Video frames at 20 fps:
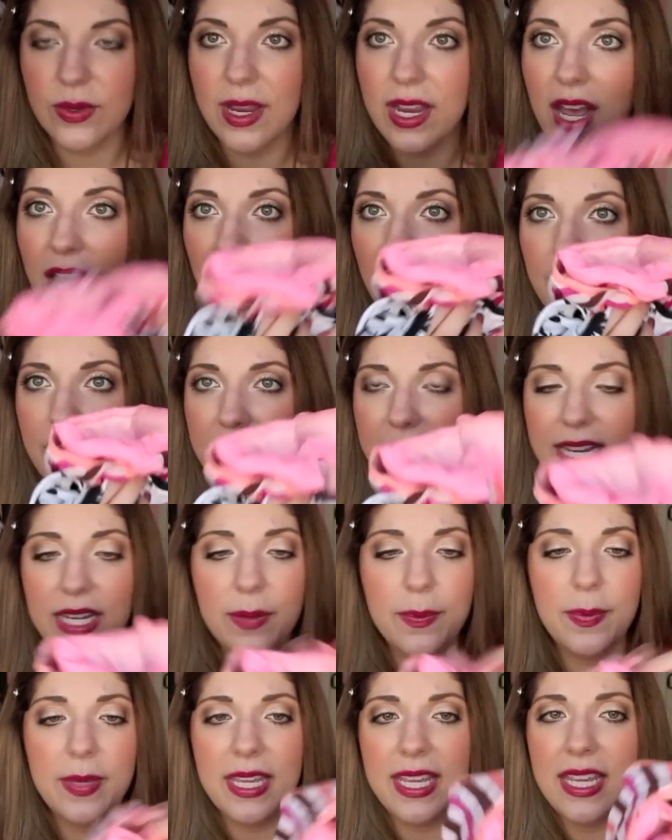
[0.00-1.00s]
So I got a
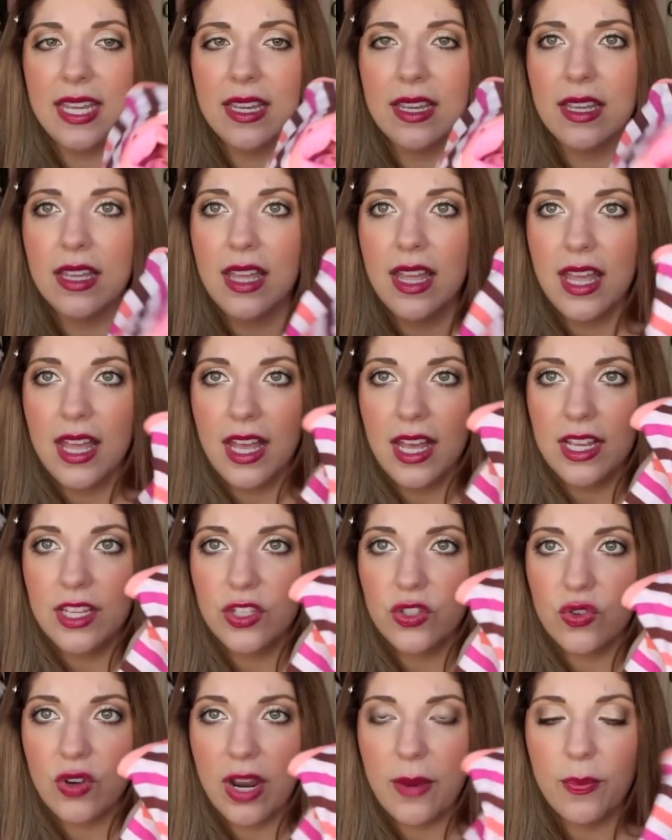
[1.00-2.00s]
plain pink, a
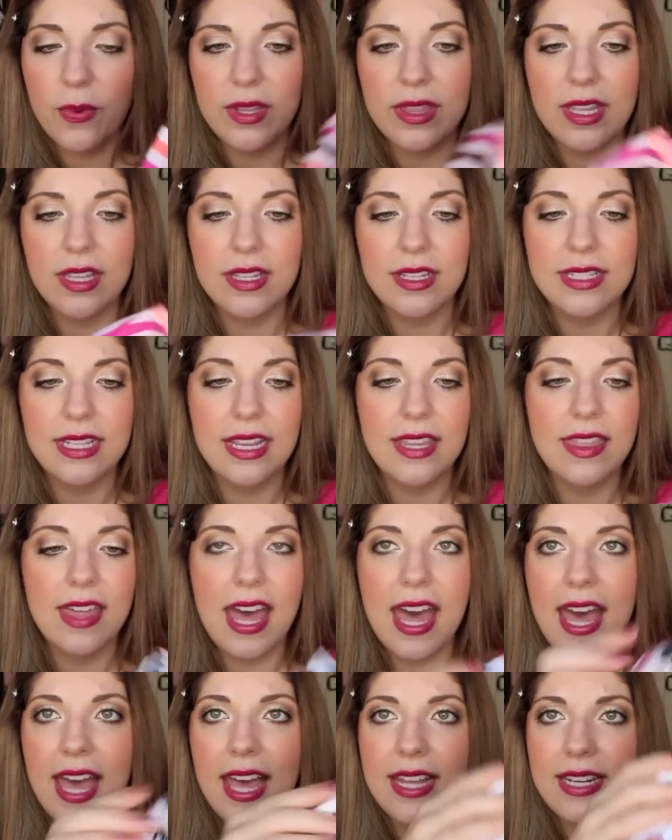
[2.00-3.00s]
striped one that looks like
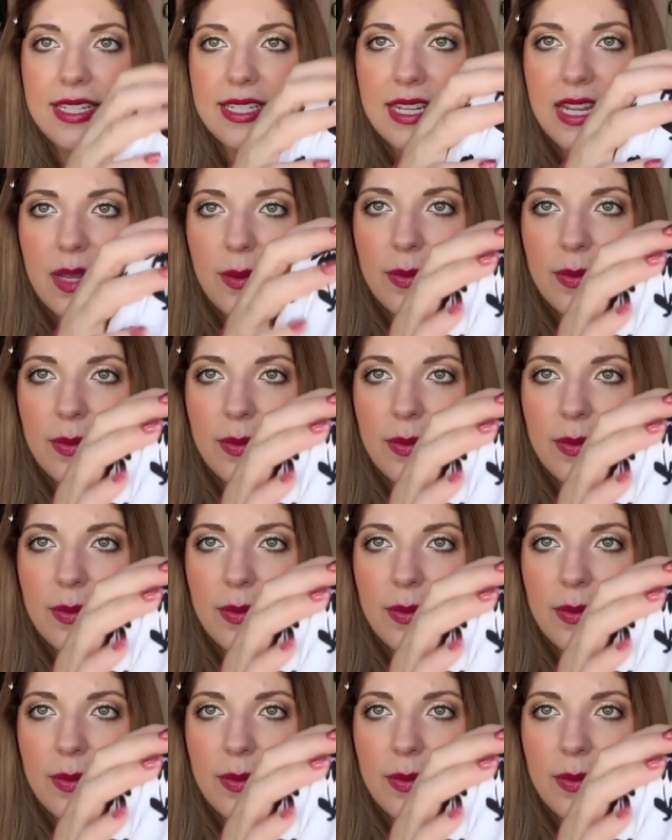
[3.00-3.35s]
that,